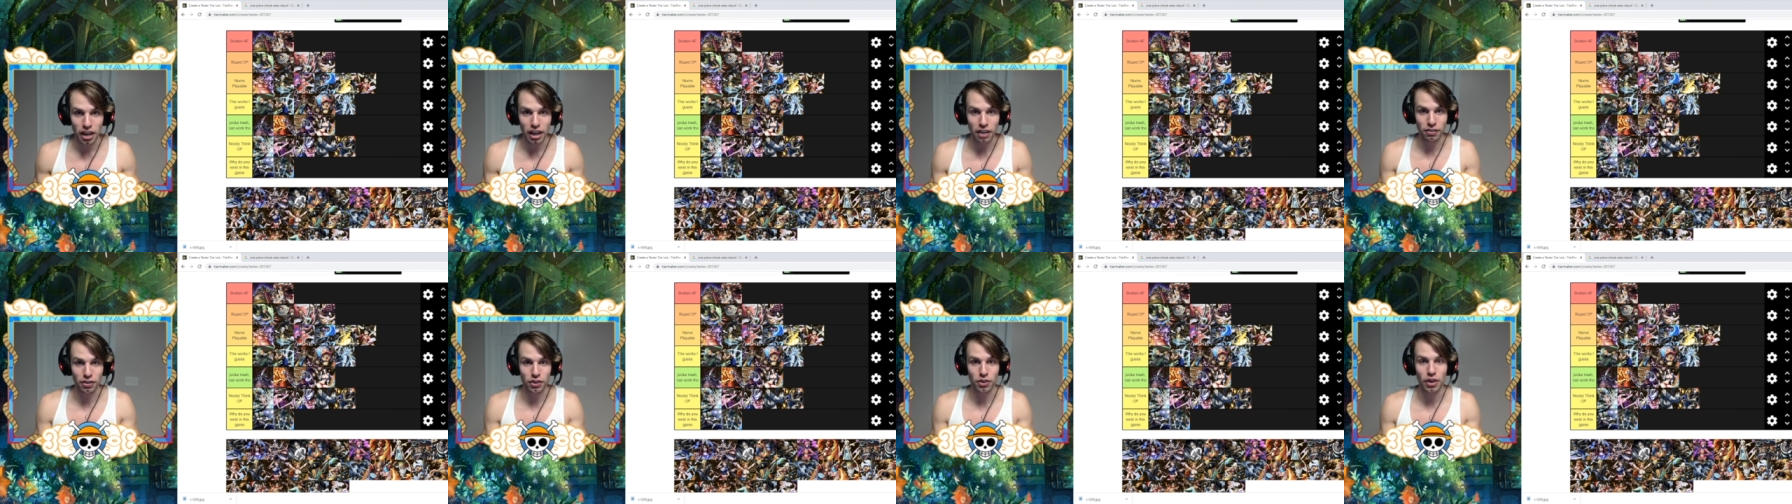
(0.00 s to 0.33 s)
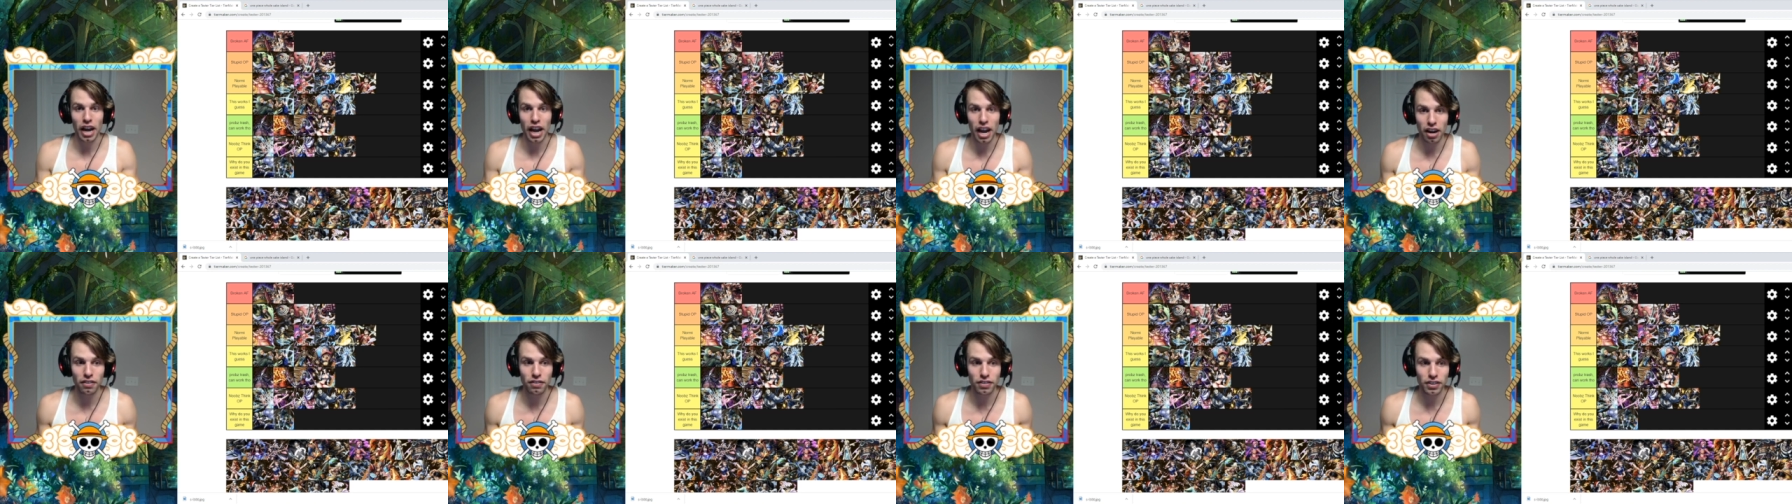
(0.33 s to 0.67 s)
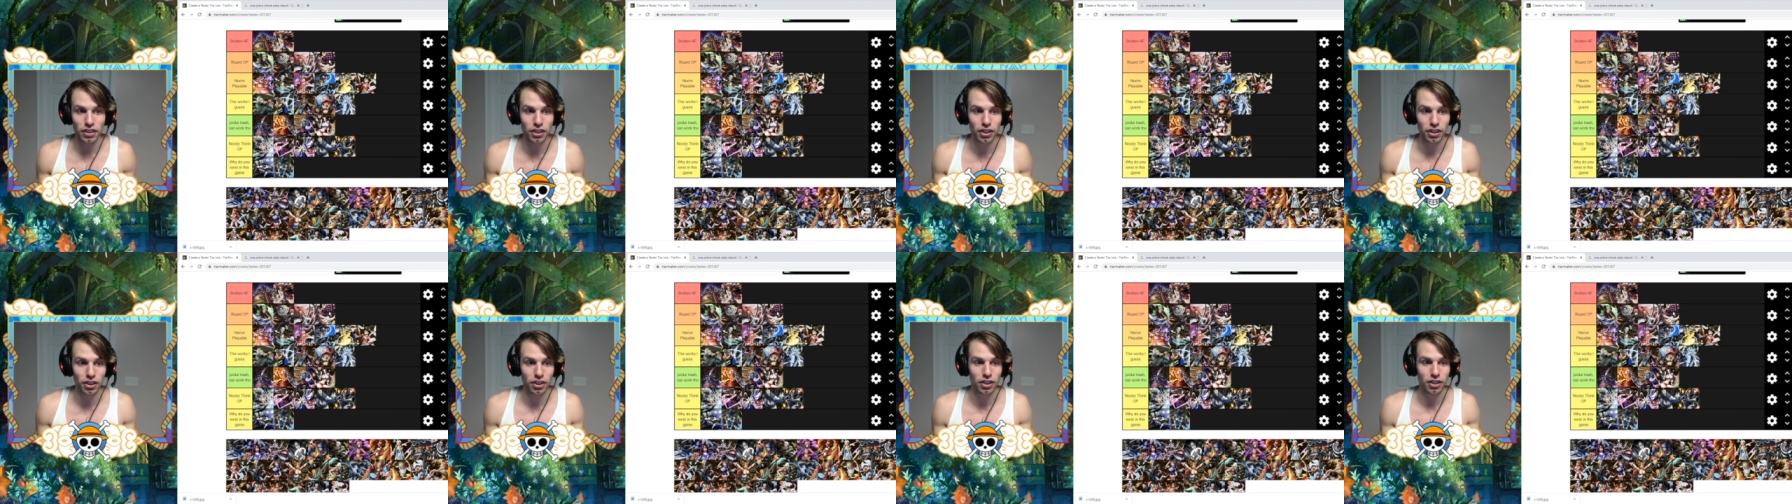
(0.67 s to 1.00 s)
If you have
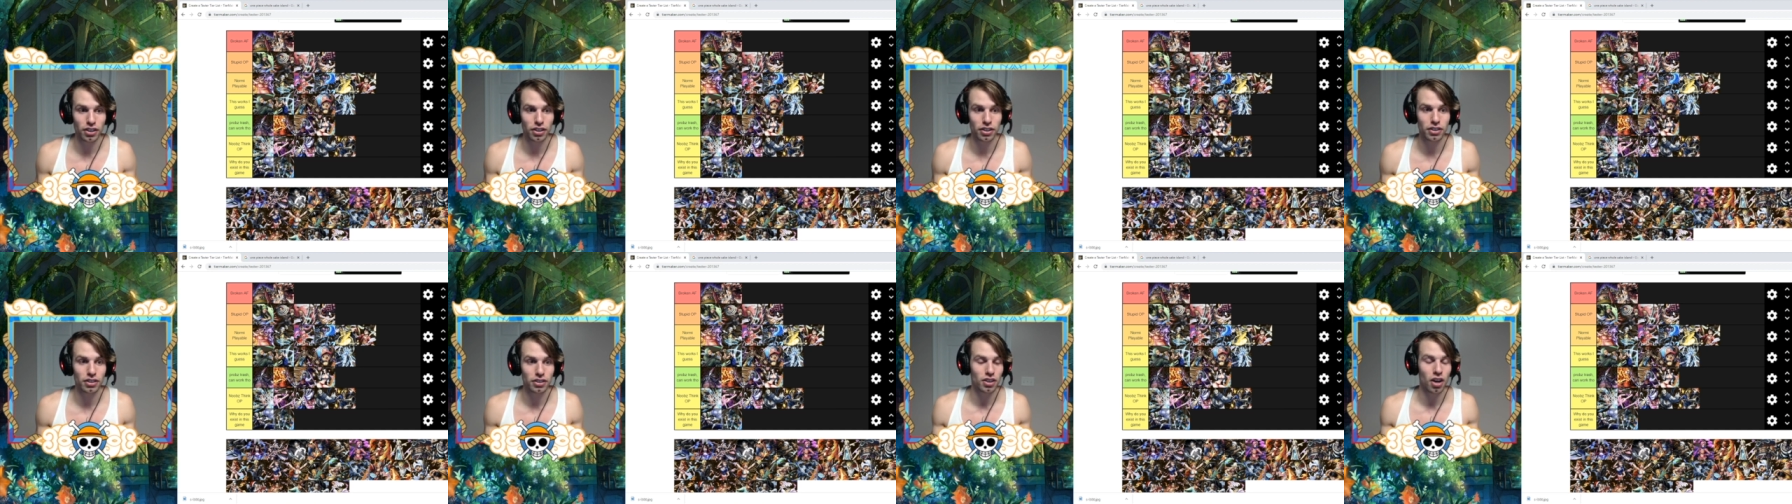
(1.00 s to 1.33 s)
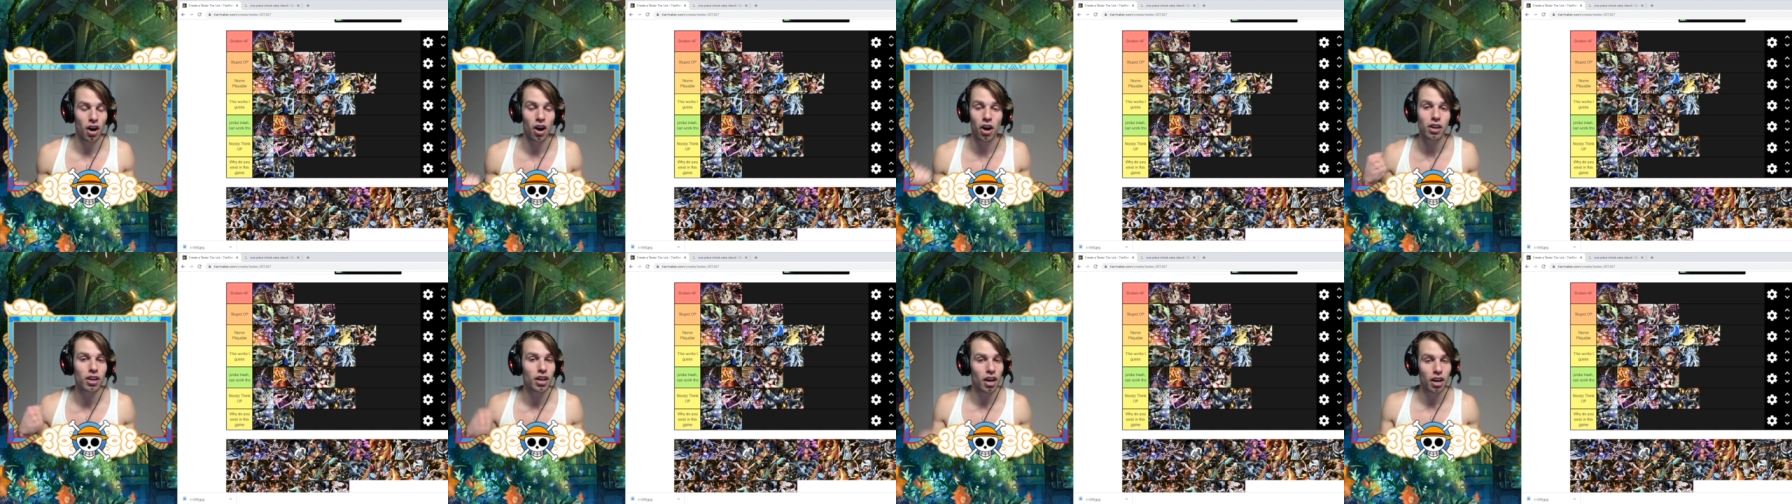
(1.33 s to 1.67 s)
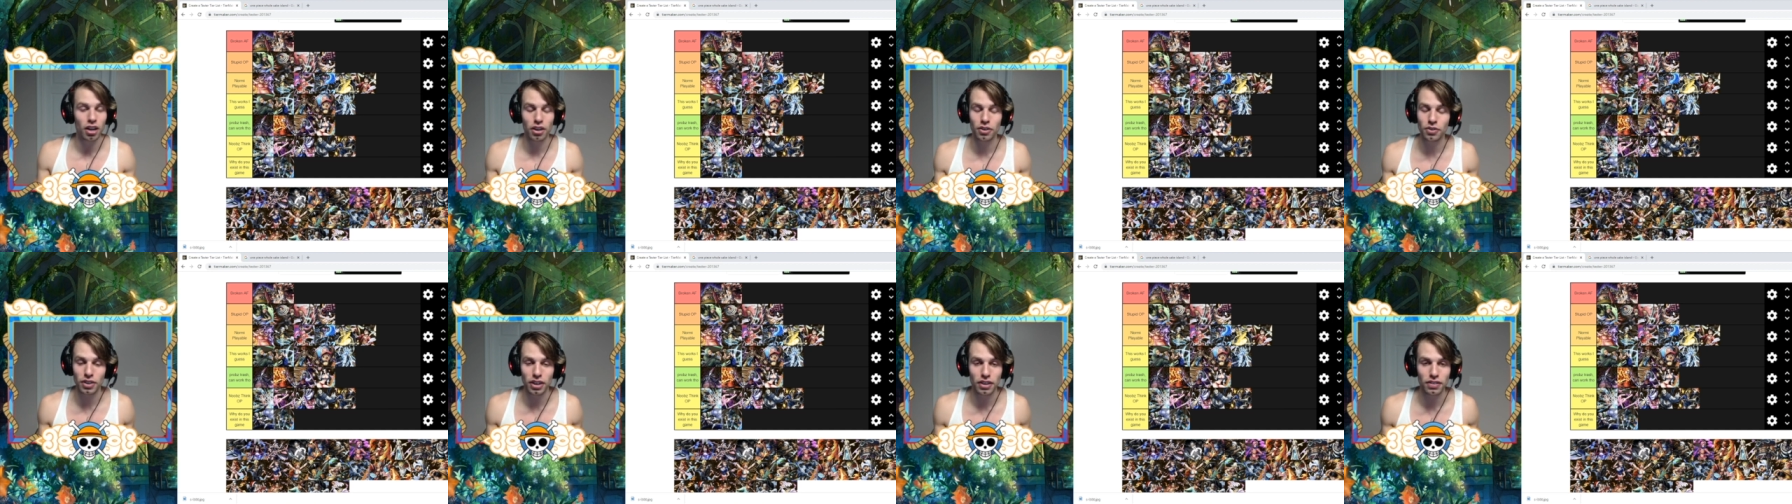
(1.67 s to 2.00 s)
your Kong
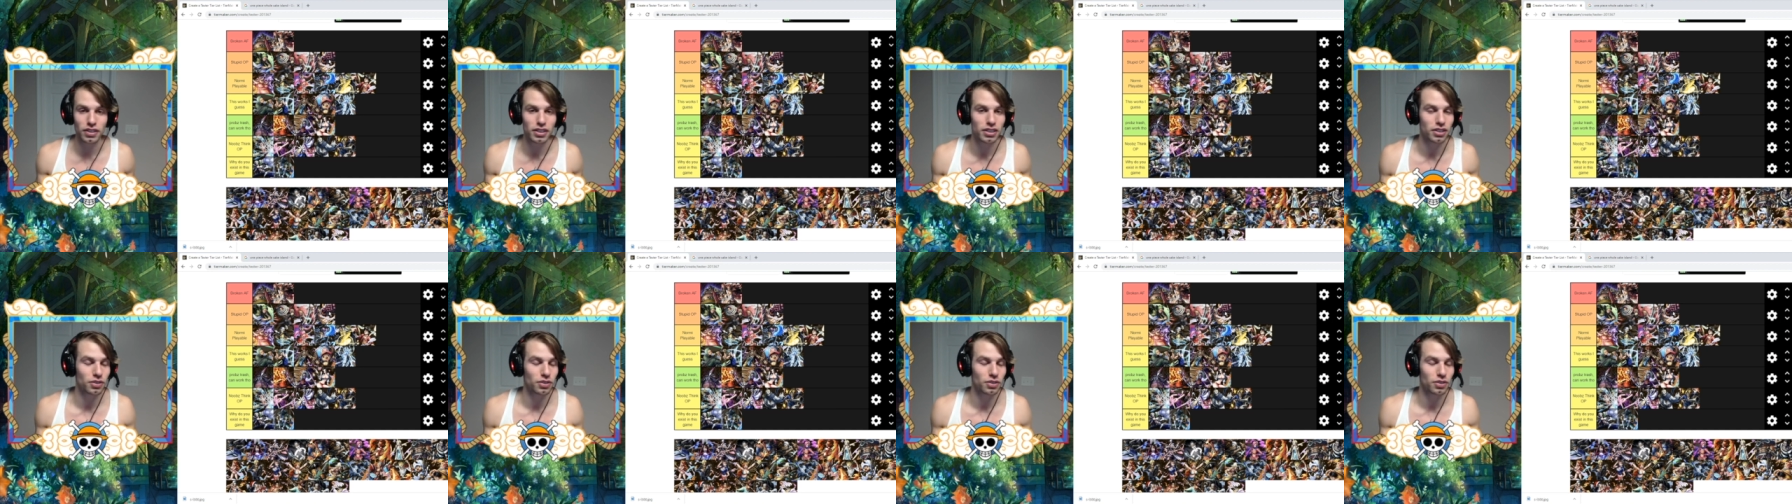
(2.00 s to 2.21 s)
gun or whatever,